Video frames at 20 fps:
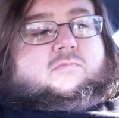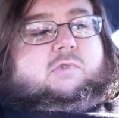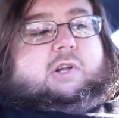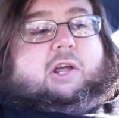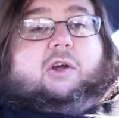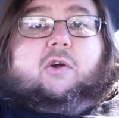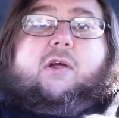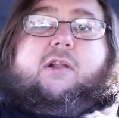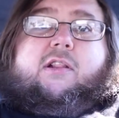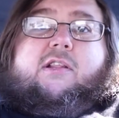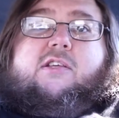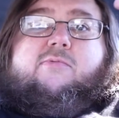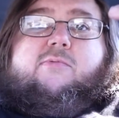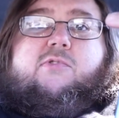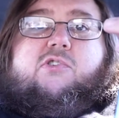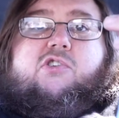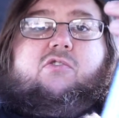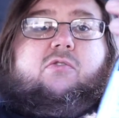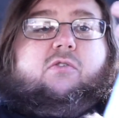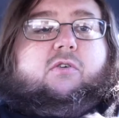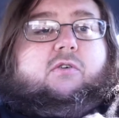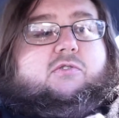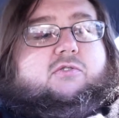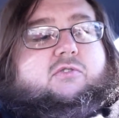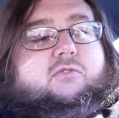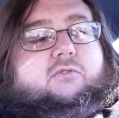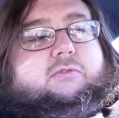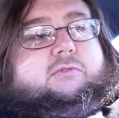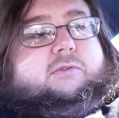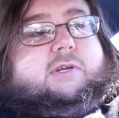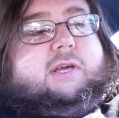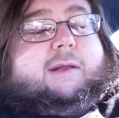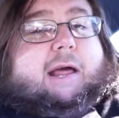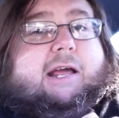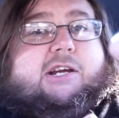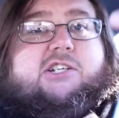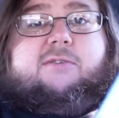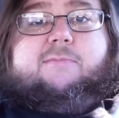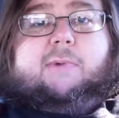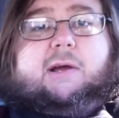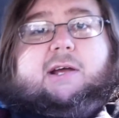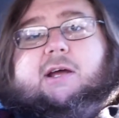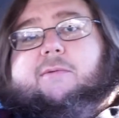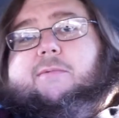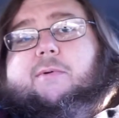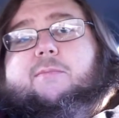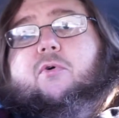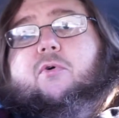And granted, this one's shorter, so it actually might come in